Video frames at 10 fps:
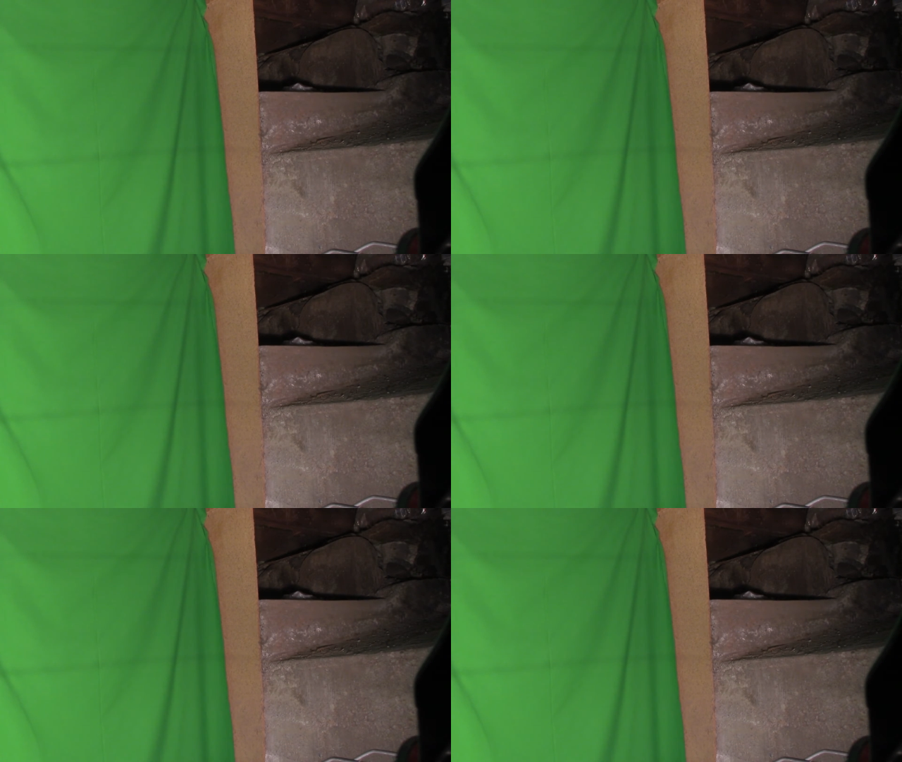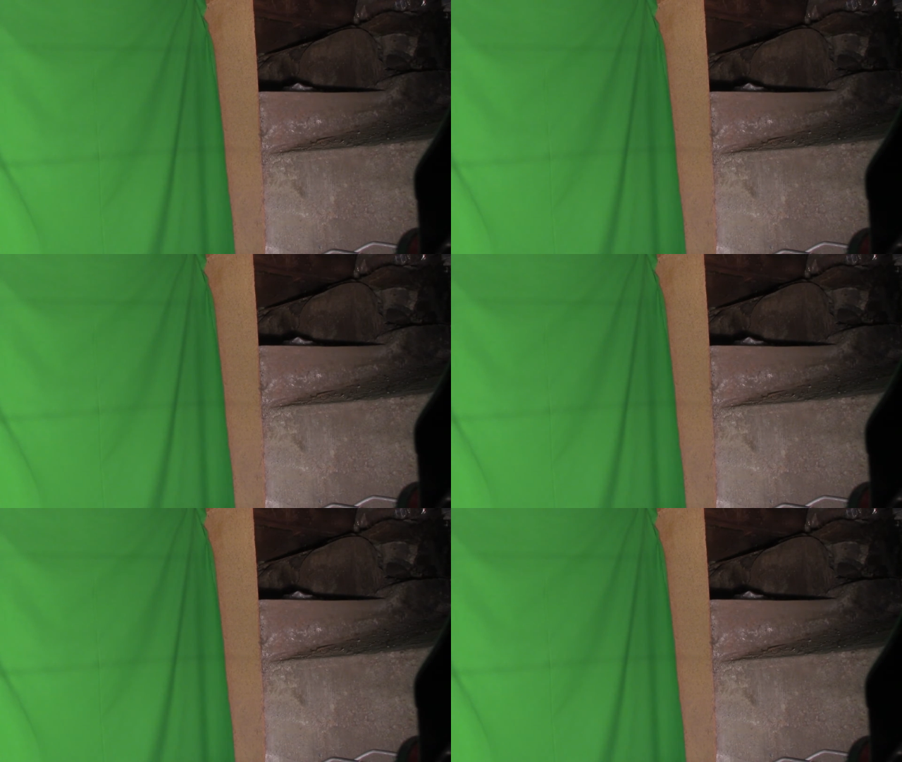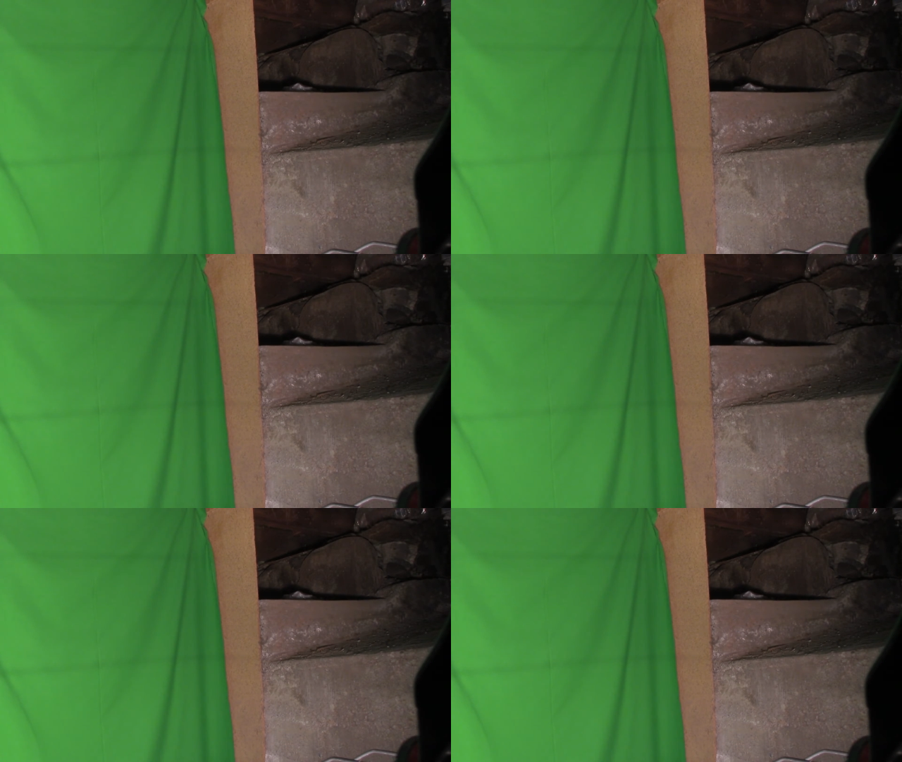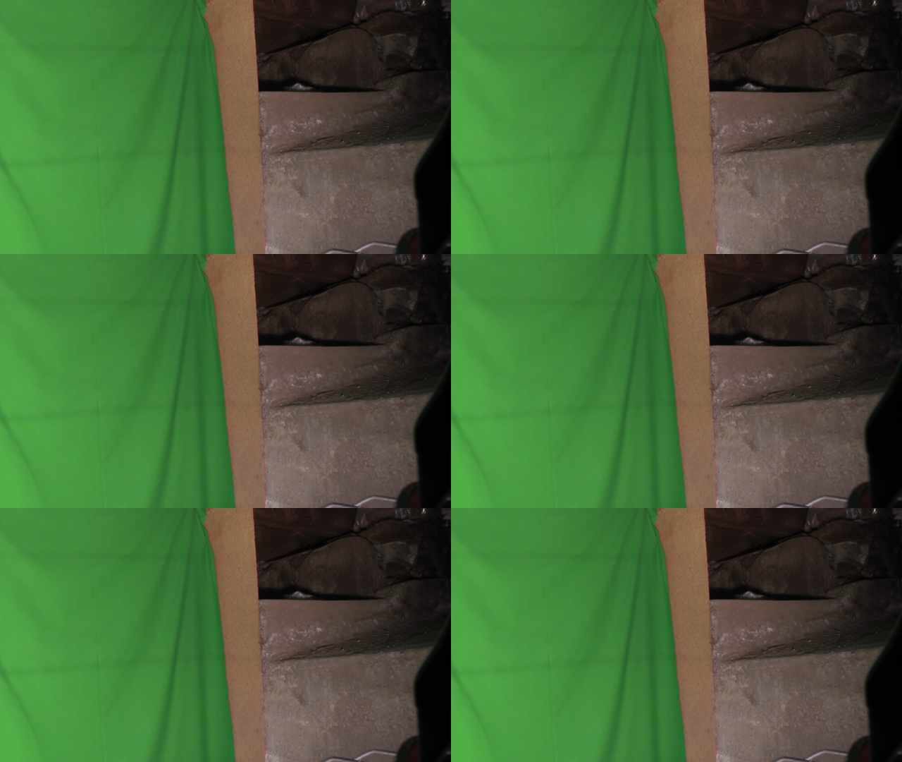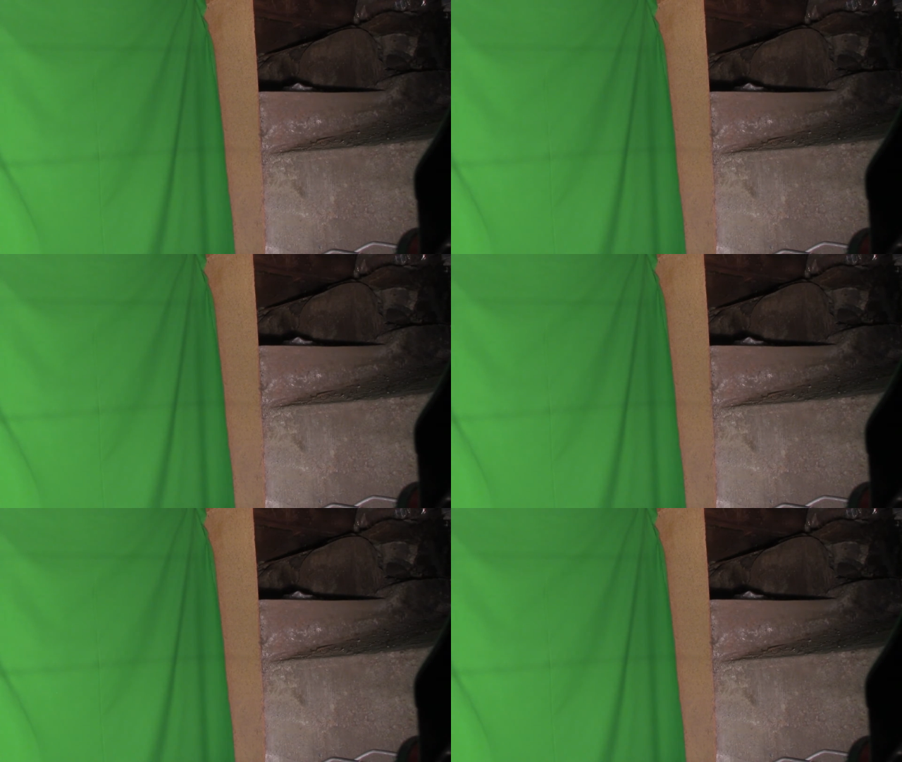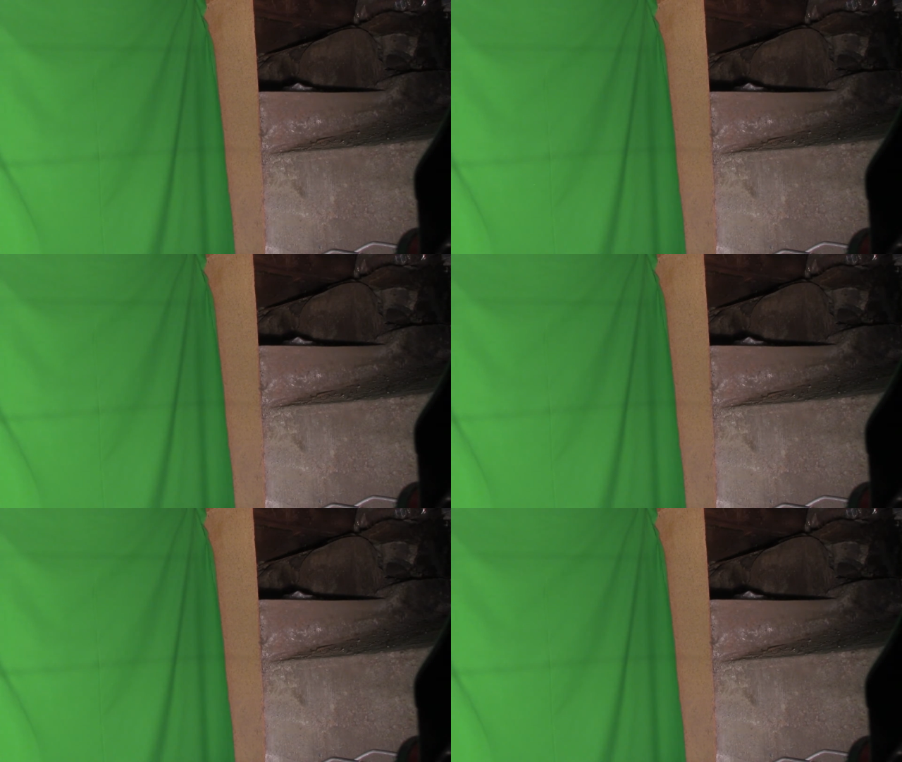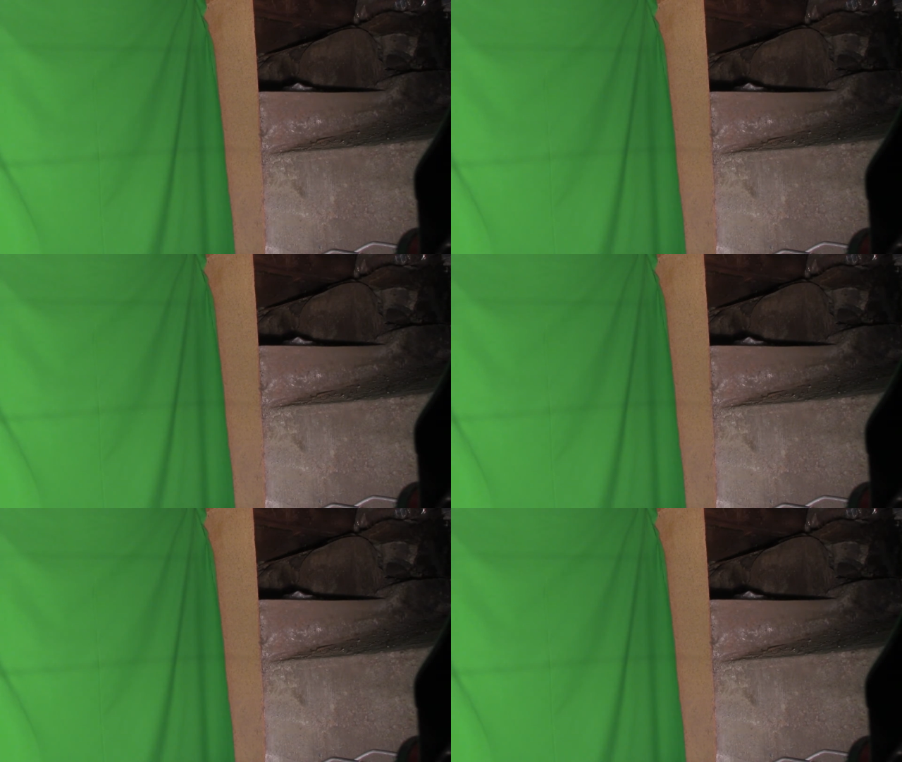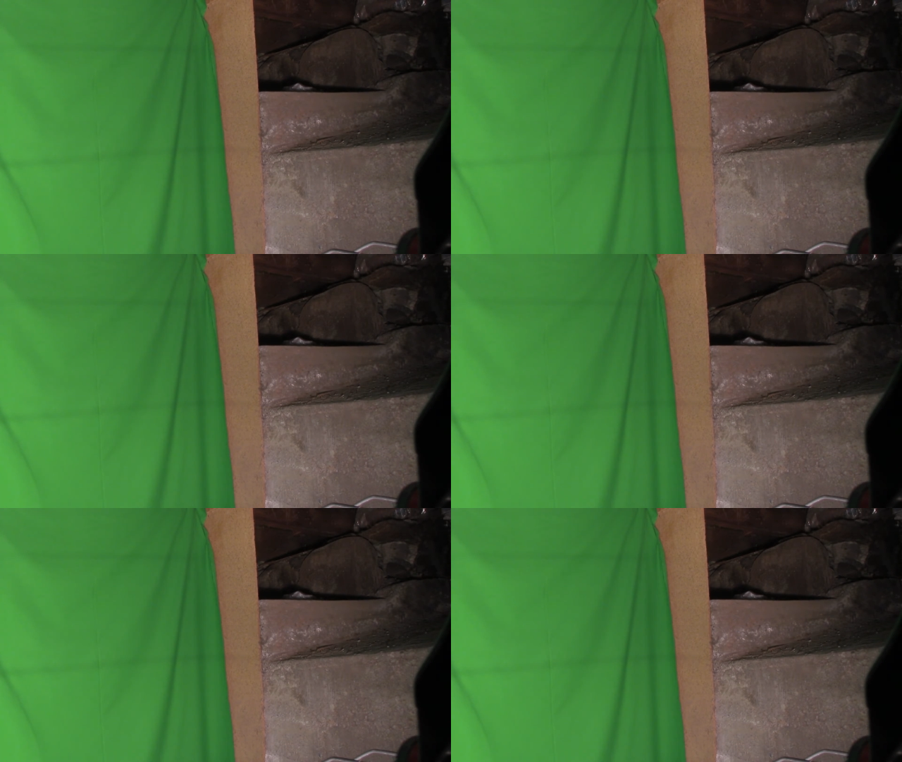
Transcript: Nobody's mouth can be seen.